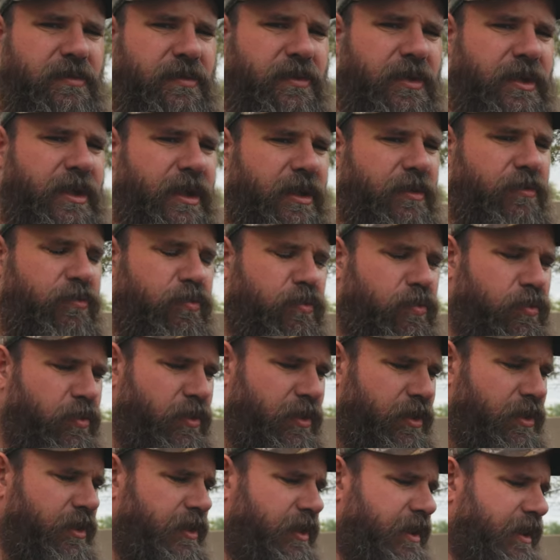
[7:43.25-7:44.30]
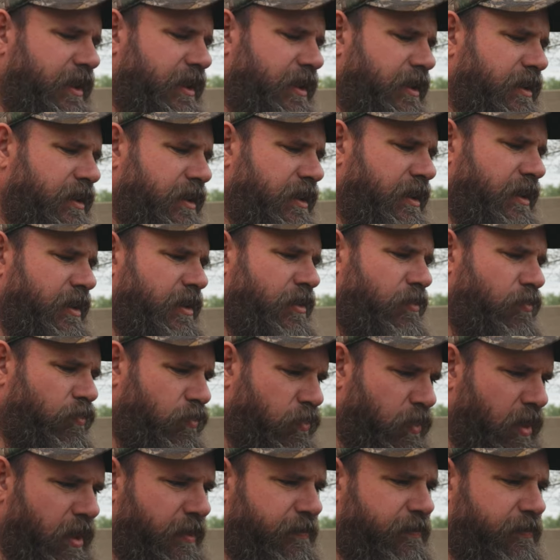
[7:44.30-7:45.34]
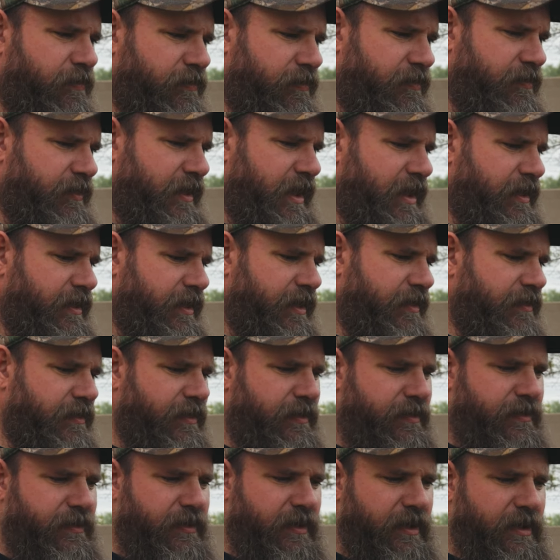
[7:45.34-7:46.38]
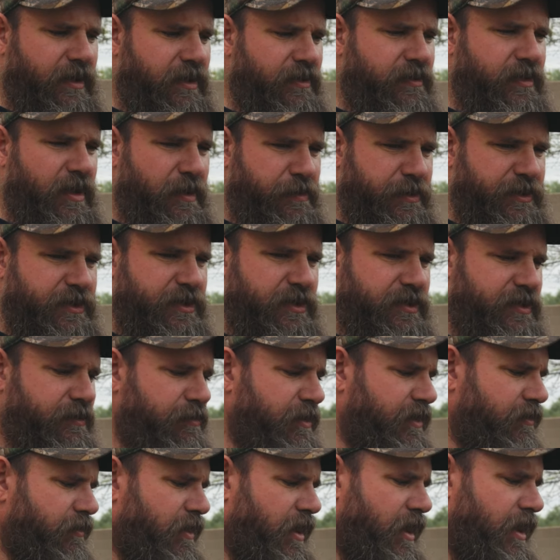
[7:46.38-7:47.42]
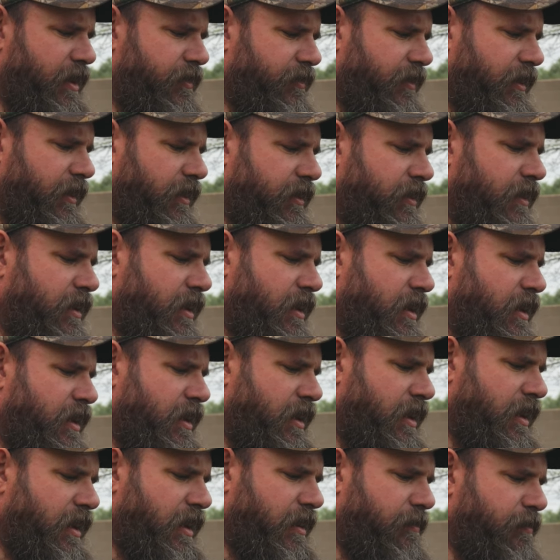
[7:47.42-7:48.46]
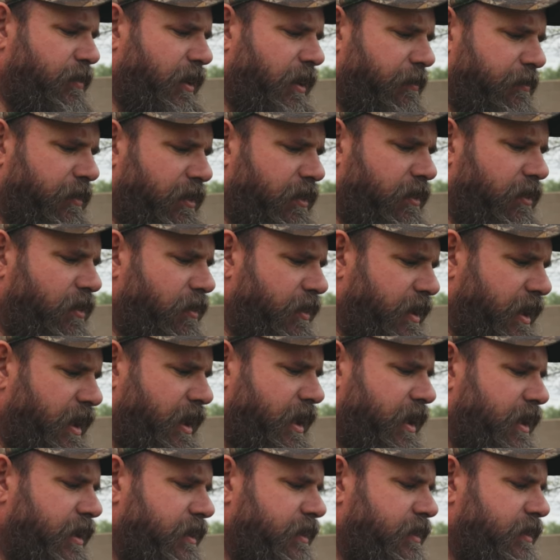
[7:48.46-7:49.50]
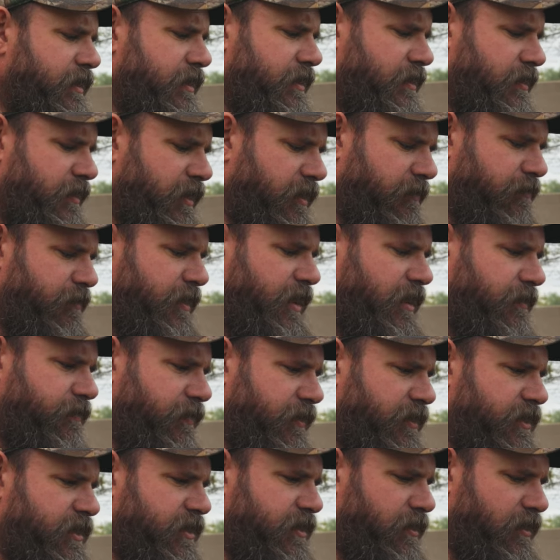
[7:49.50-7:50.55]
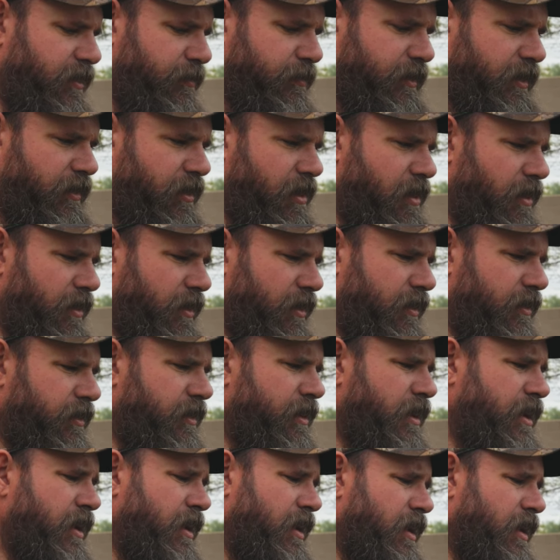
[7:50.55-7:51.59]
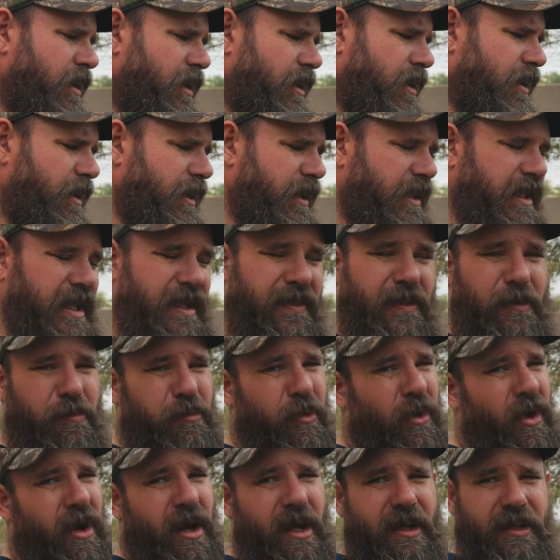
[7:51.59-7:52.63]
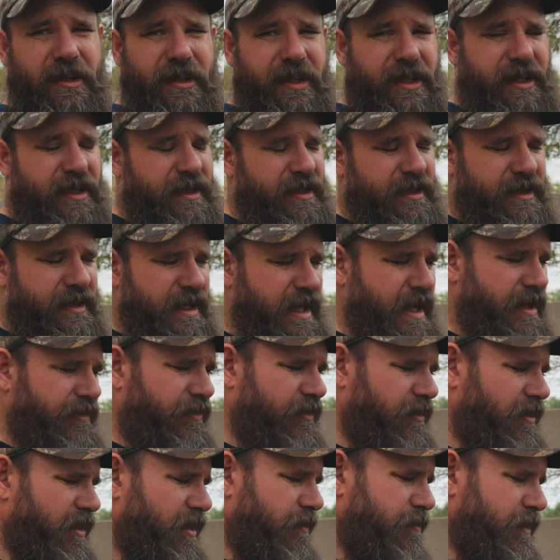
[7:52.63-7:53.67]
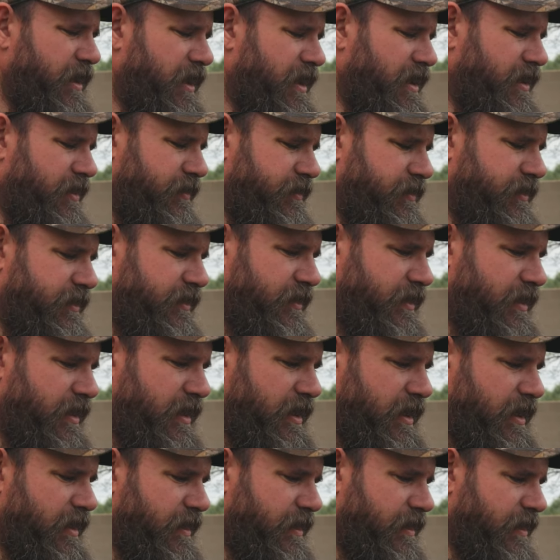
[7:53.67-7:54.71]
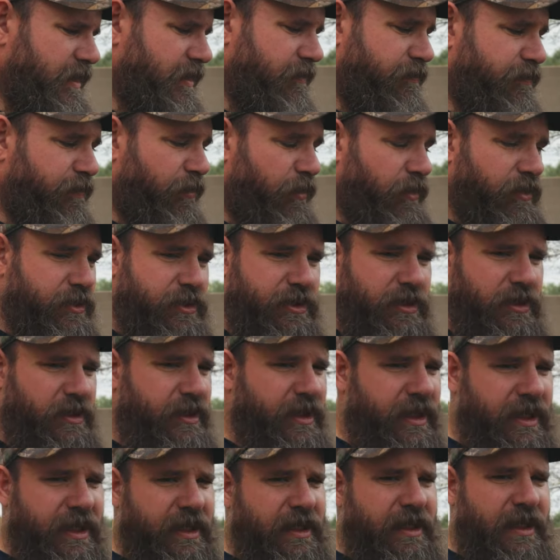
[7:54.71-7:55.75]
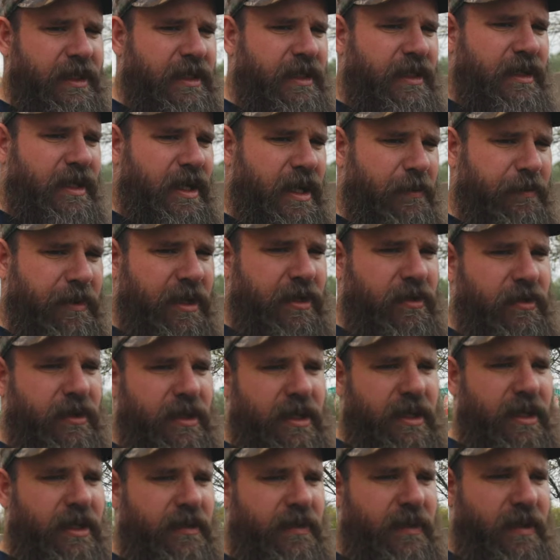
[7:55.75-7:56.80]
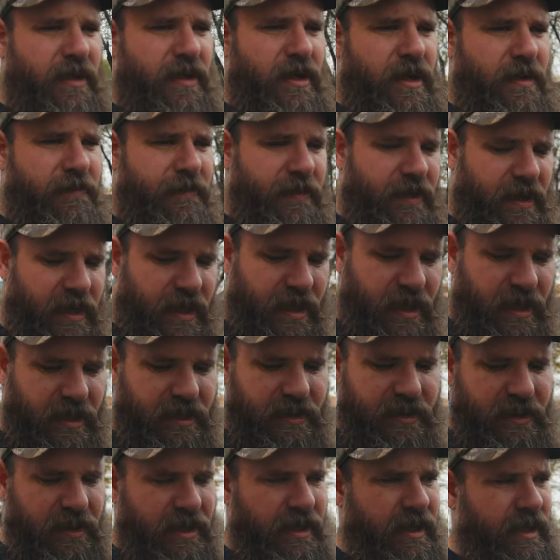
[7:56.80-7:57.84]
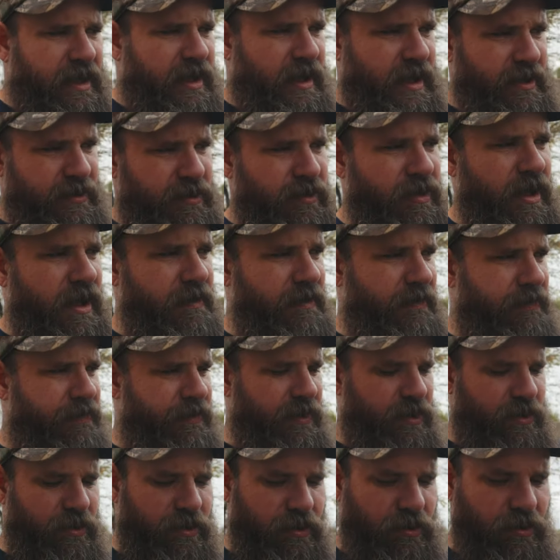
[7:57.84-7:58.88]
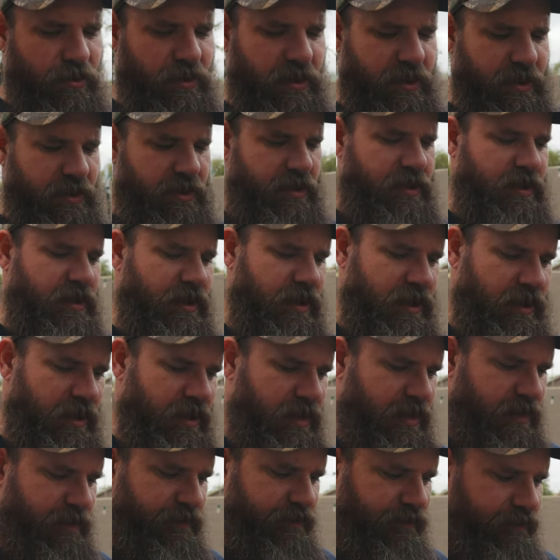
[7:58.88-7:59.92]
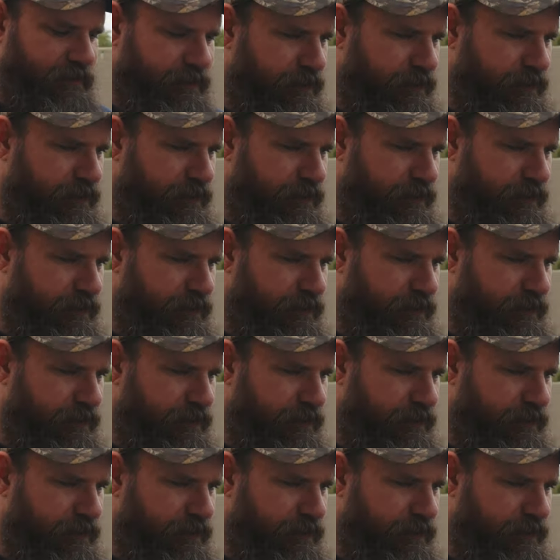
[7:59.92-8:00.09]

looking really rough lately since the temperatures have been rising. Um, but I'm going to go ahead, leave them in for just a little bit longer. Uh, again, the broccoli has to come out. Uh, unfortunately, I'm not going to get anything off of that. And I do have a few uh,